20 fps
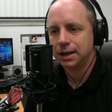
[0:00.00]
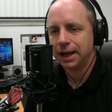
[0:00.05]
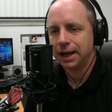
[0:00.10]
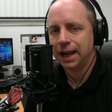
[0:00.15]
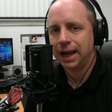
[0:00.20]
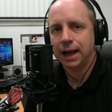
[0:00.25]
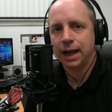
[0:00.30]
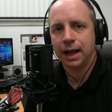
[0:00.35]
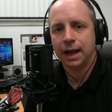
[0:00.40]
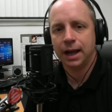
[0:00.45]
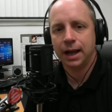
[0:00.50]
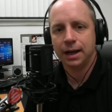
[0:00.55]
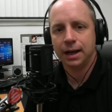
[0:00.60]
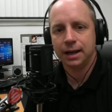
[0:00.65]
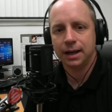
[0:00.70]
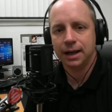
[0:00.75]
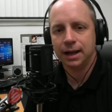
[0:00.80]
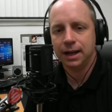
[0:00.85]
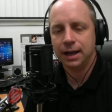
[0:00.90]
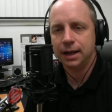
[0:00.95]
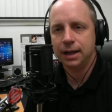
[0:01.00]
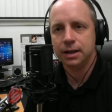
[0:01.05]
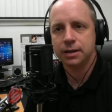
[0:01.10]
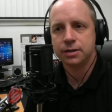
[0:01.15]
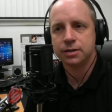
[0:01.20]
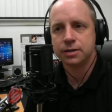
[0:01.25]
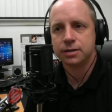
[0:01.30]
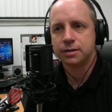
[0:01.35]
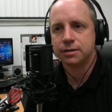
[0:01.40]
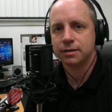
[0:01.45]
And it
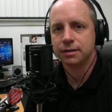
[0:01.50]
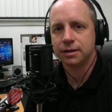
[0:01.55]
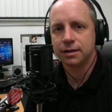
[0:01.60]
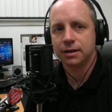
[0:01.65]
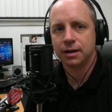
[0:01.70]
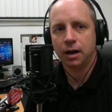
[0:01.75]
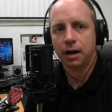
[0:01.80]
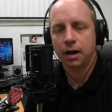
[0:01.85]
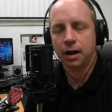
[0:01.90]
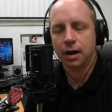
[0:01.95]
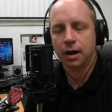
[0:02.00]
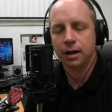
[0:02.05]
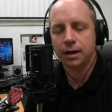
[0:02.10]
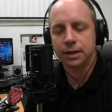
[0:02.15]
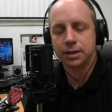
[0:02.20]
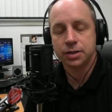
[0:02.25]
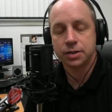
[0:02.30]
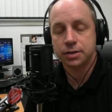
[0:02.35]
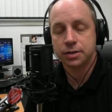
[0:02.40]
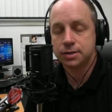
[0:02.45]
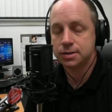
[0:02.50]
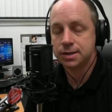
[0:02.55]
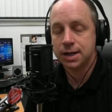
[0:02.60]
is it's